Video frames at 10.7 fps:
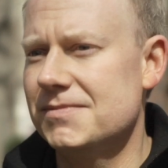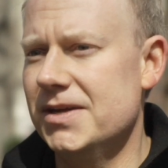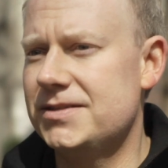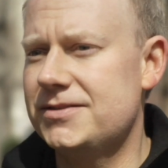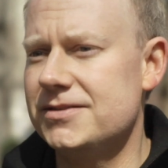
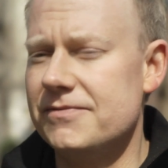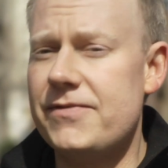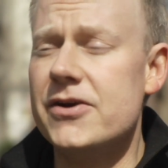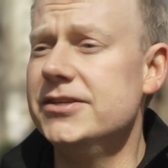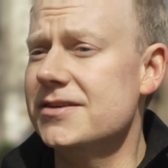It's
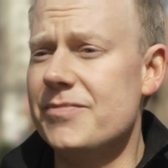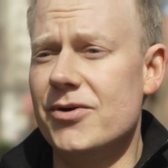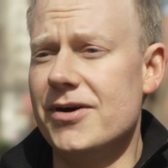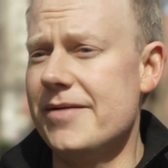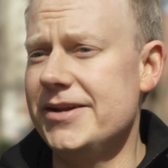very
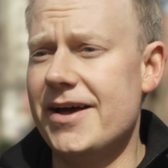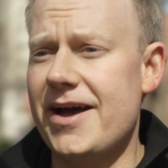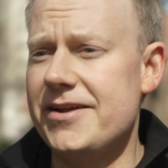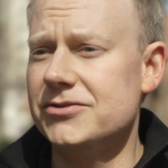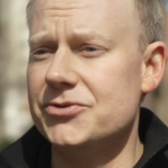simple. I mean,
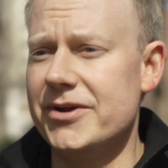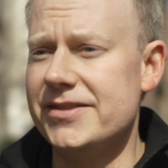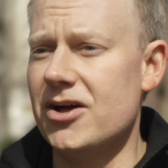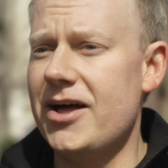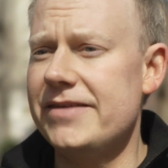I don't do
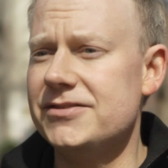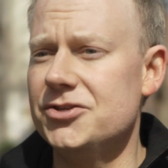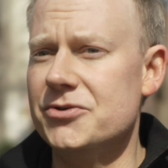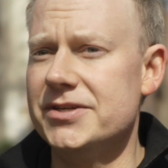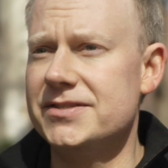anything. All I have to
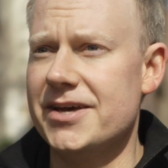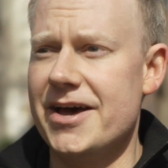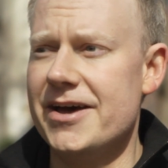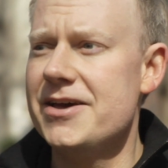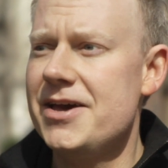do is
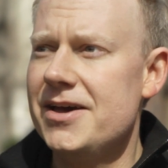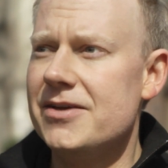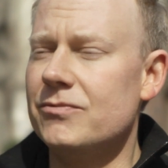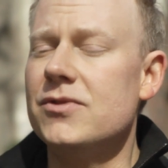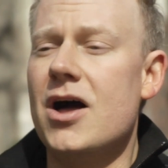uh,
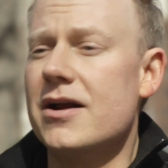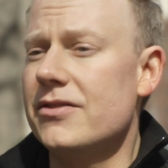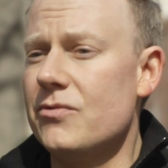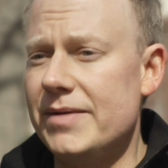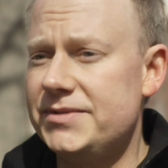log
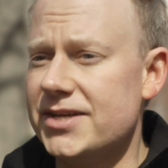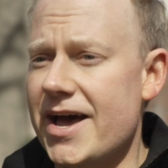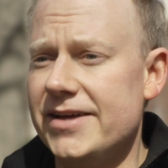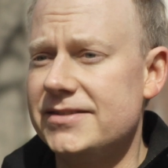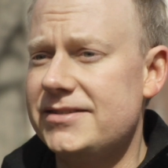on to the
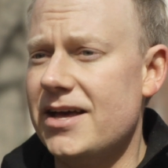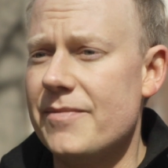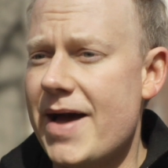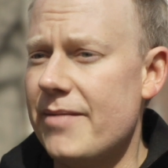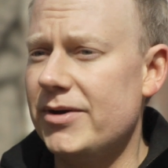website, tell
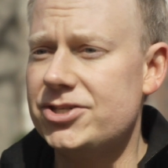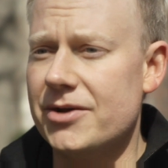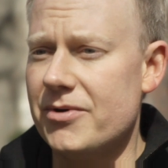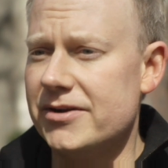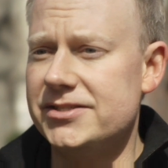them how much
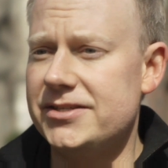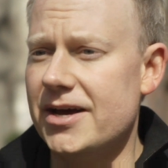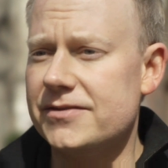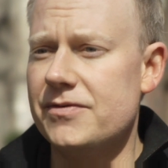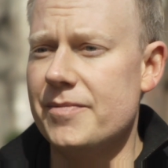I want to
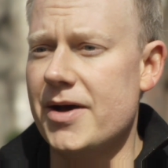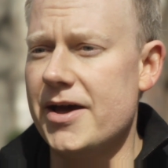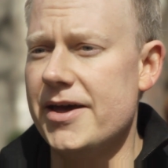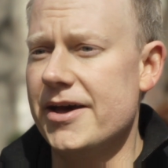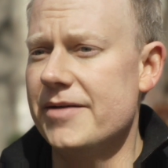deduct from
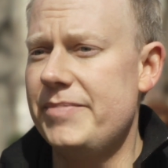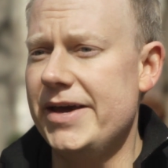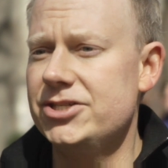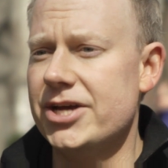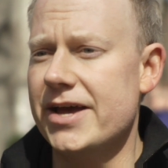my uh,
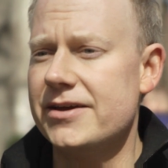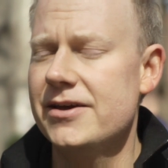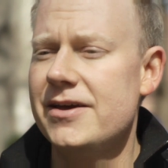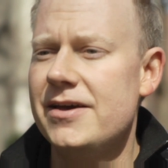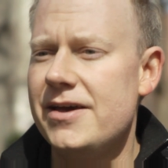paycheck,
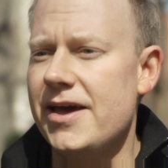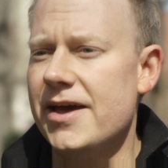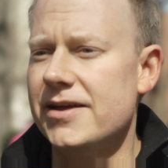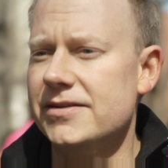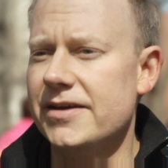
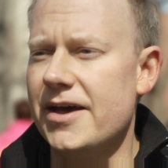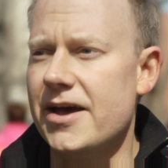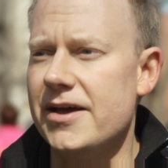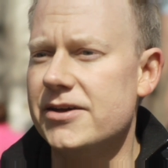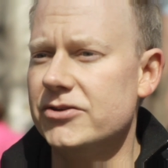and
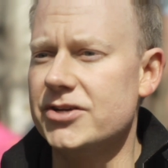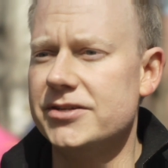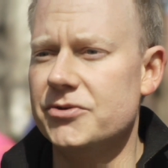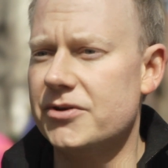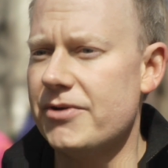uh, it goes
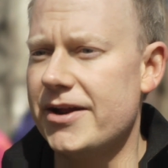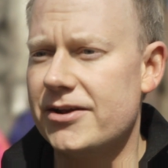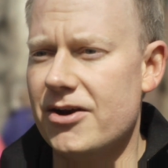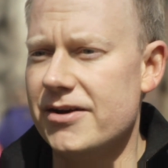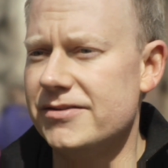onto a
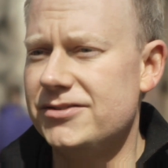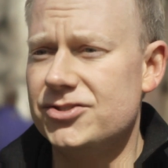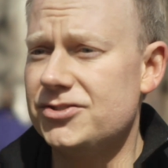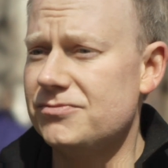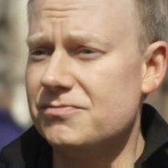credit card, okay,
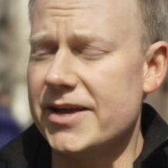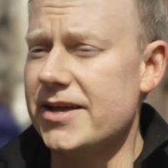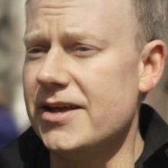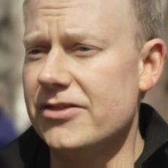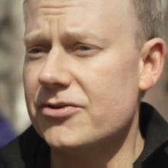just like any other